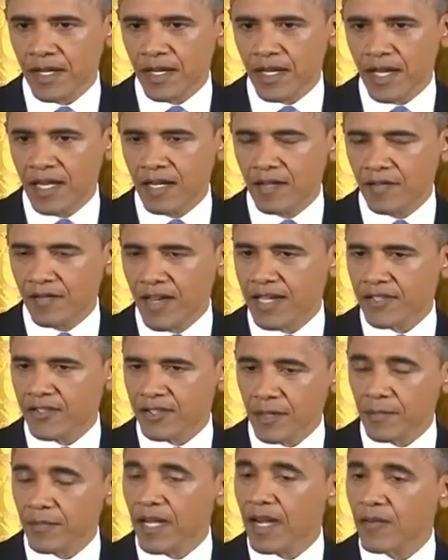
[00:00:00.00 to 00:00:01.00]
And in fact,
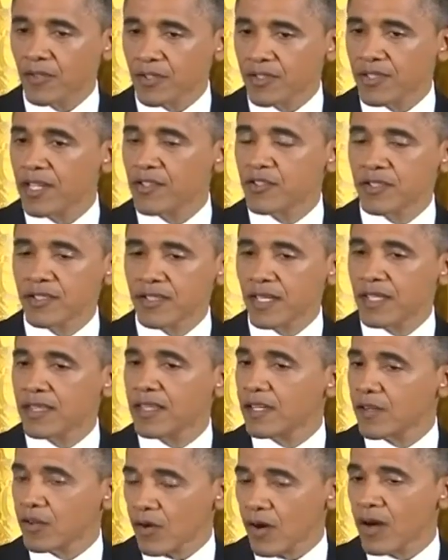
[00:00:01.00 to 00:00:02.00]
some conversations I
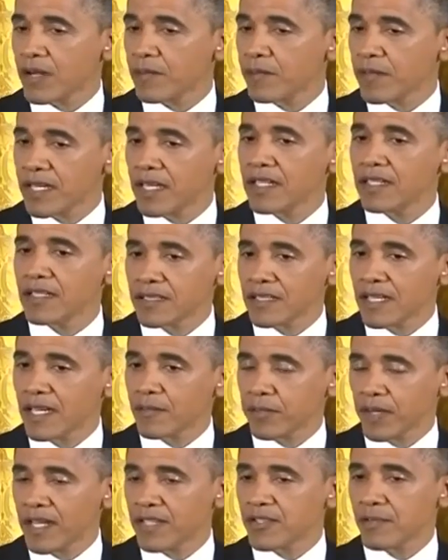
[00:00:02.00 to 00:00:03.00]
think are already beginning to
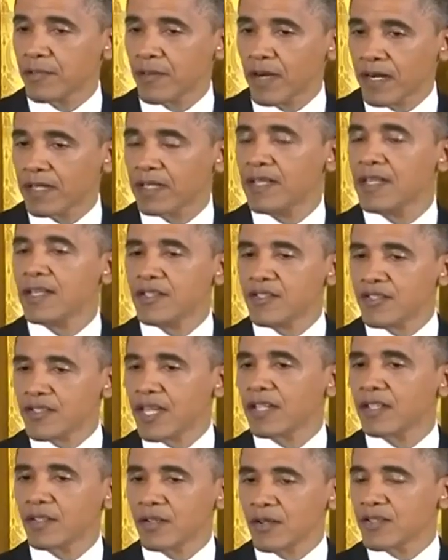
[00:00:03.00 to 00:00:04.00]
take place among
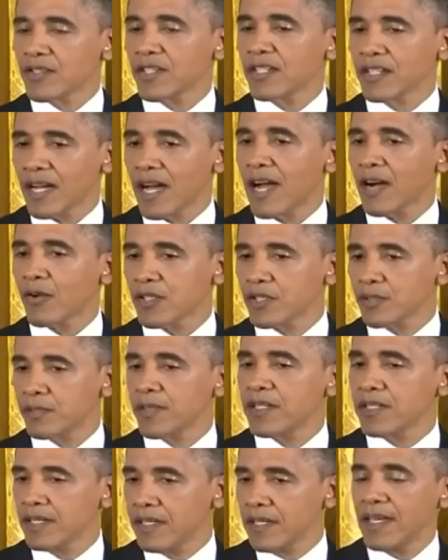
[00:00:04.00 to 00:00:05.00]
senators and
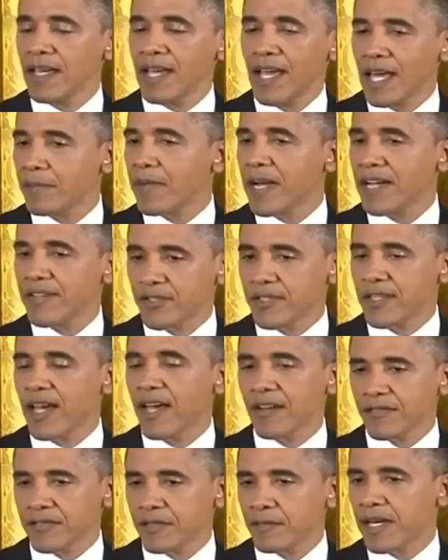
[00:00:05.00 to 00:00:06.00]
congressmen and my
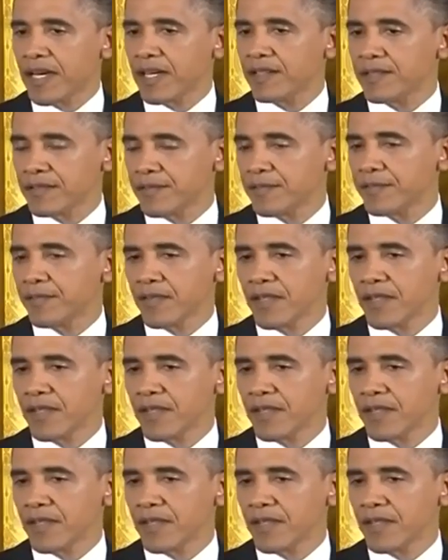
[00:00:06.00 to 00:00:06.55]
staff about